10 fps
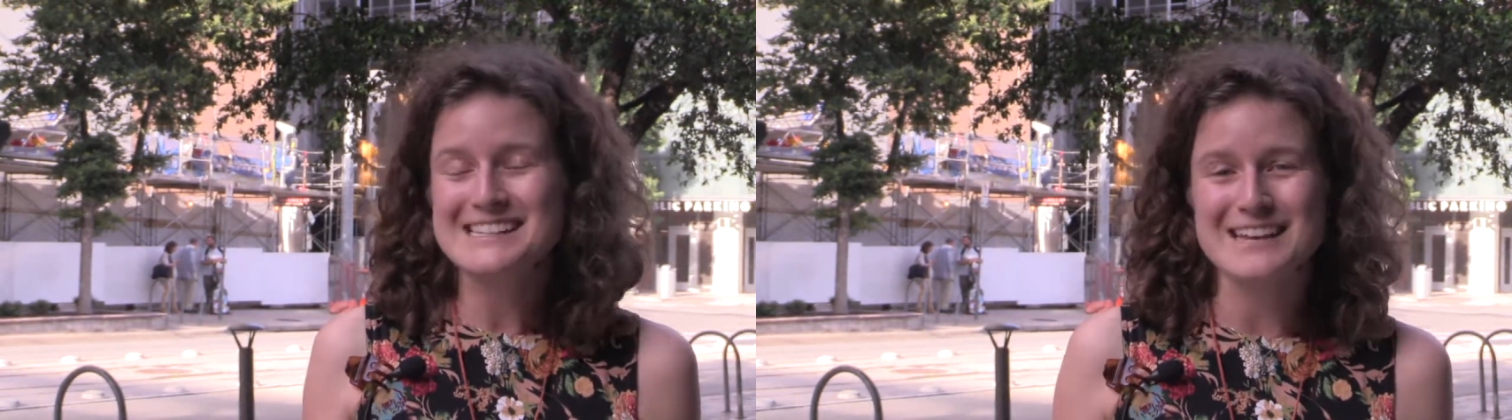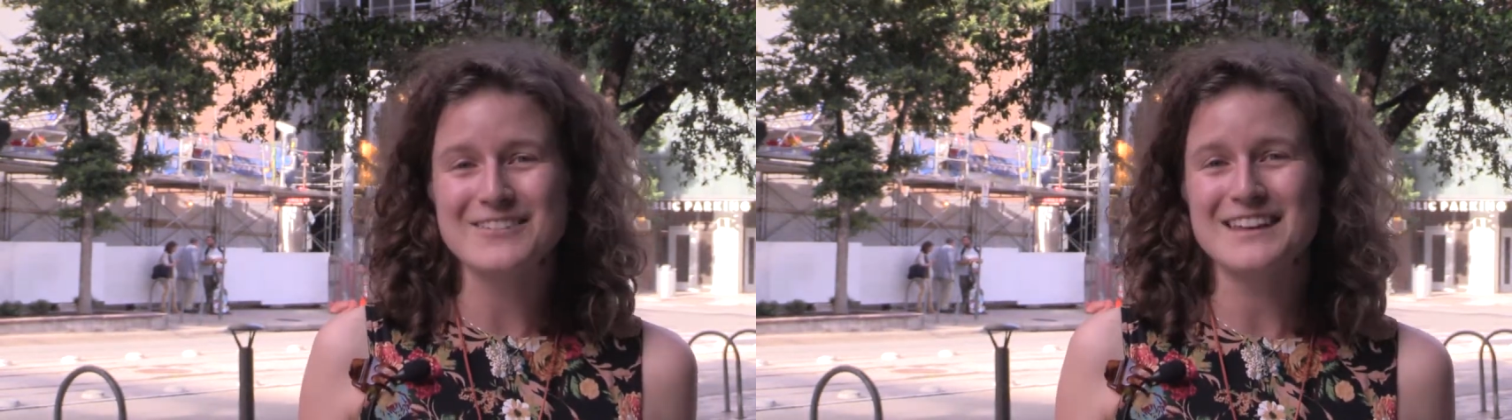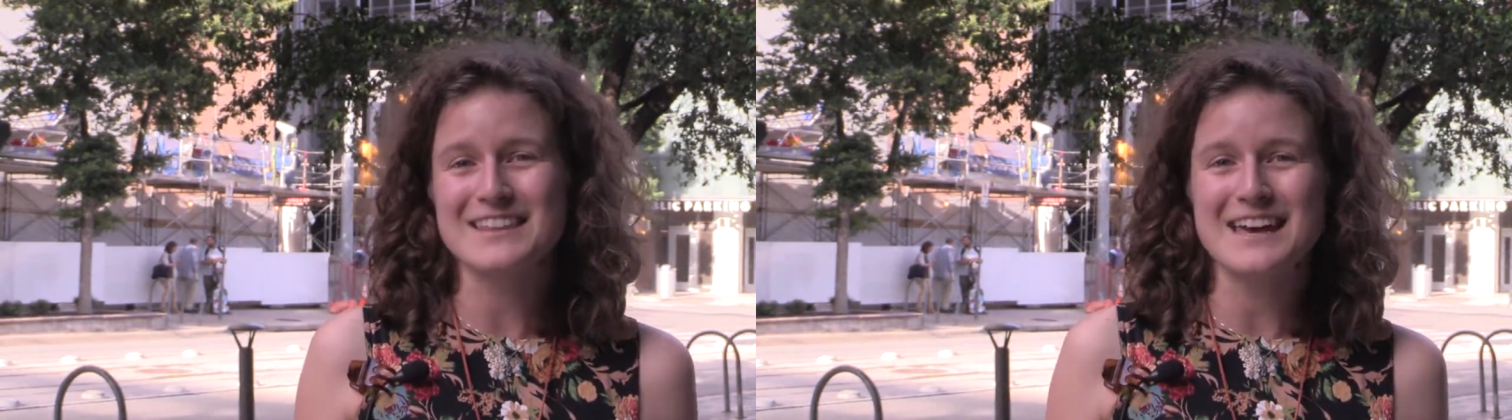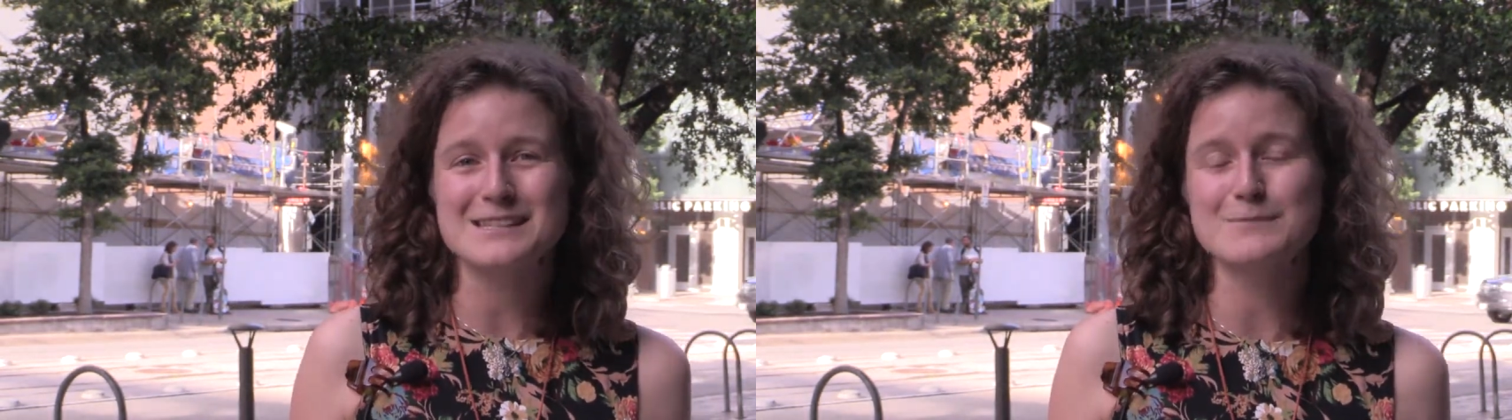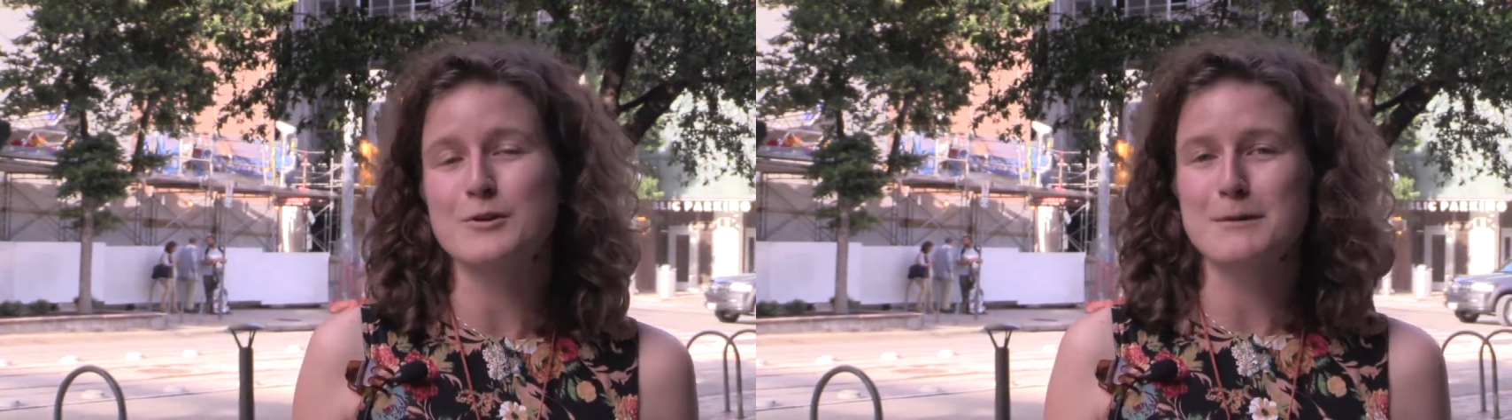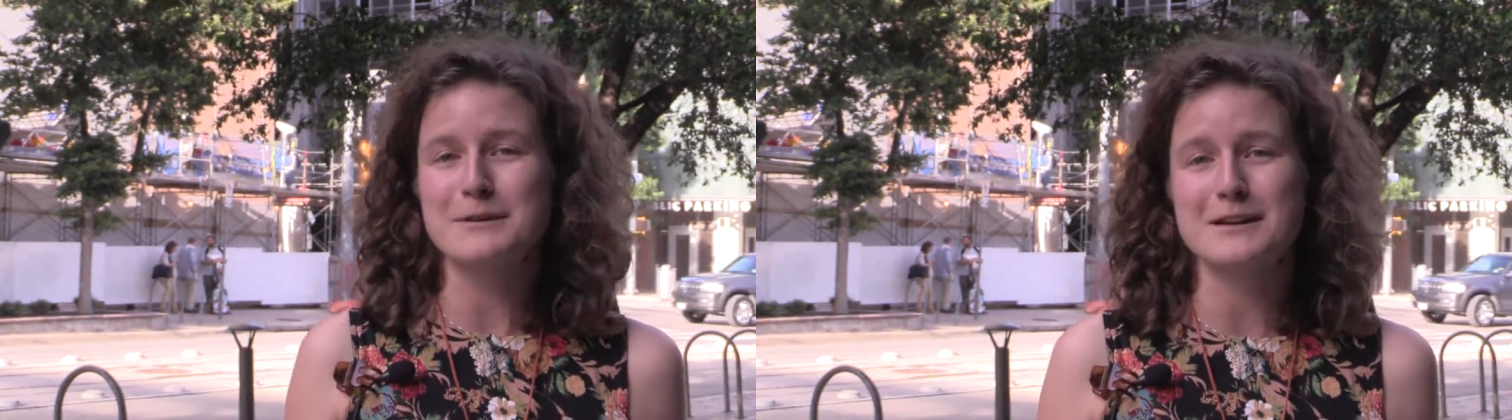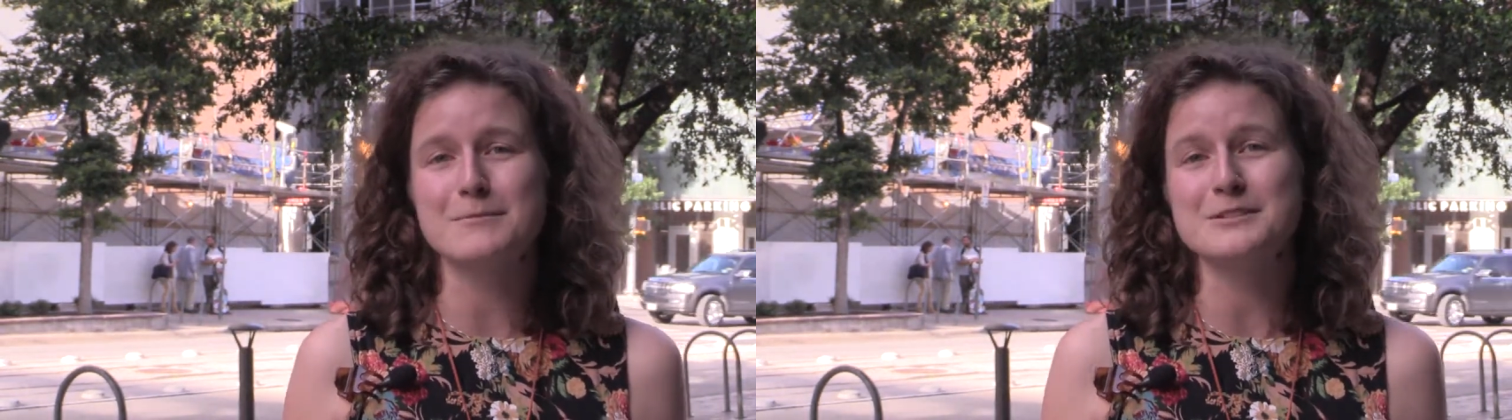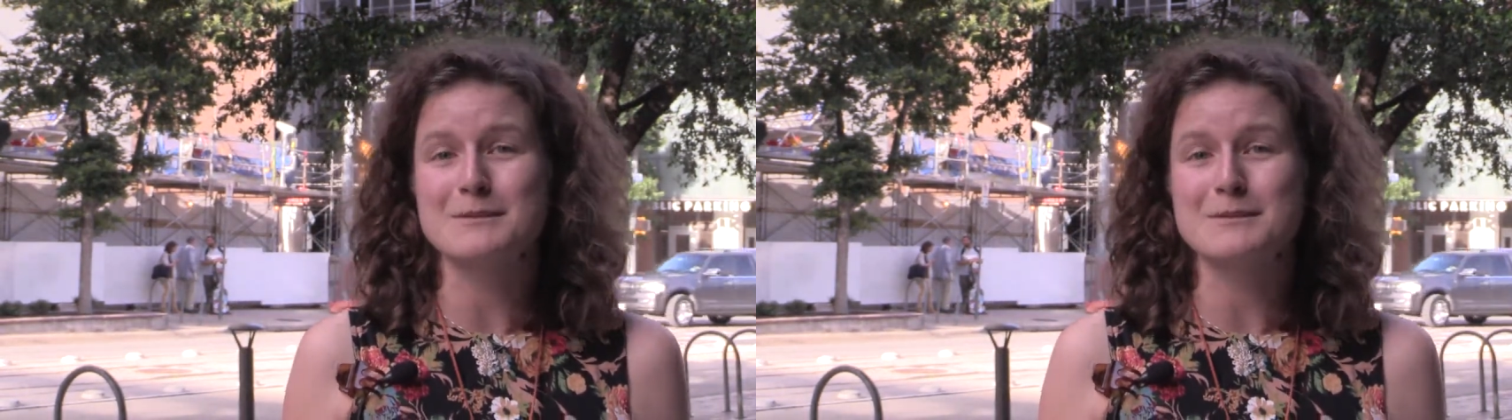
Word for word: because I feel like that's more applicable